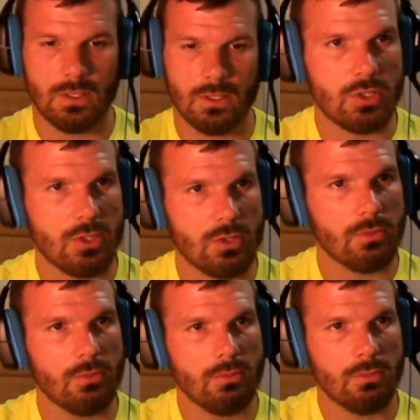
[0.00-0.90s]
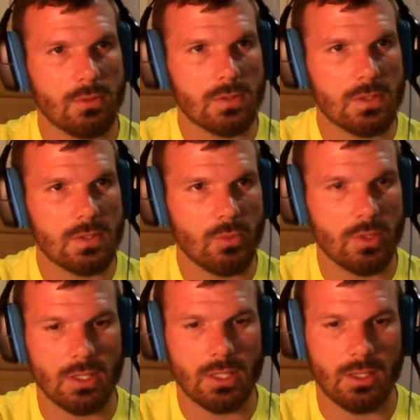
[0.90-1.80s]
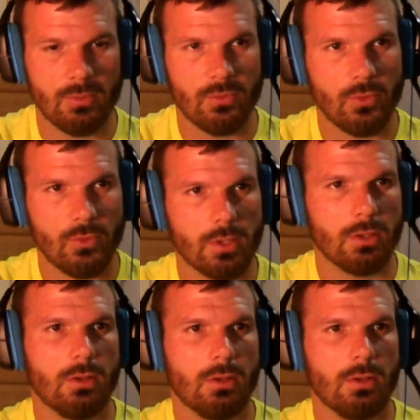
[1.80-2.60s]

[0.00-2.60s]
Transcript: issue, the same one that I had before.